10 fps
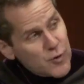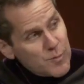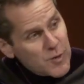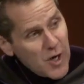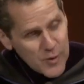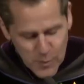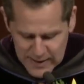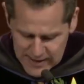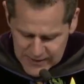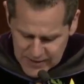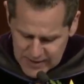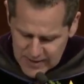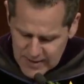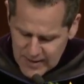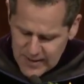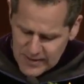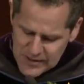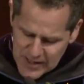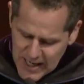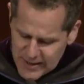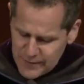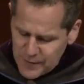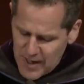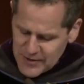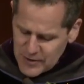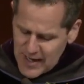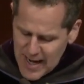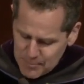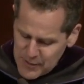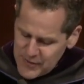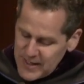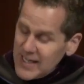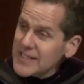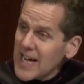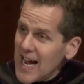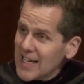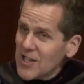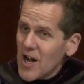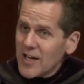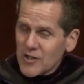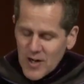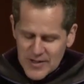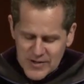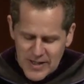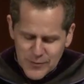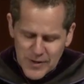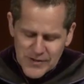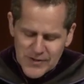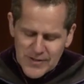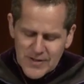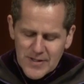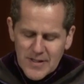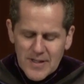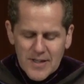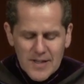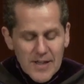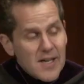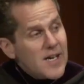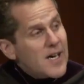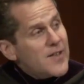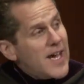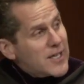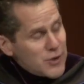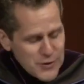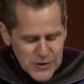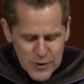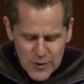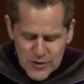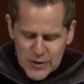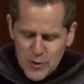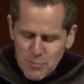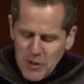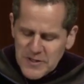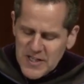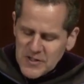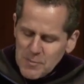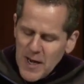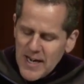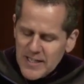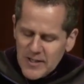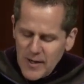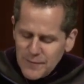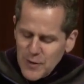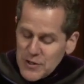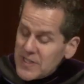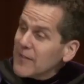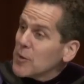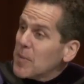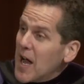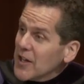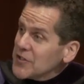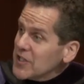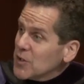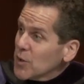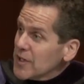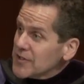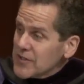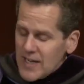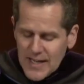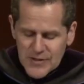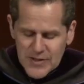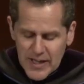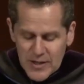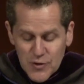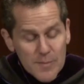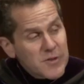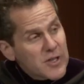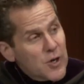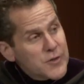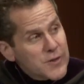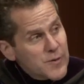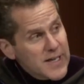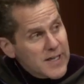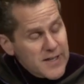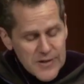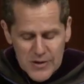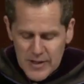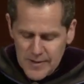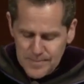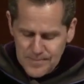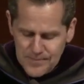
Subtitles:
group called We Listen, designed to foster empathy and dialogue across difference. They include students who participated in our first ever policy course and study trip to Costa Rica this year.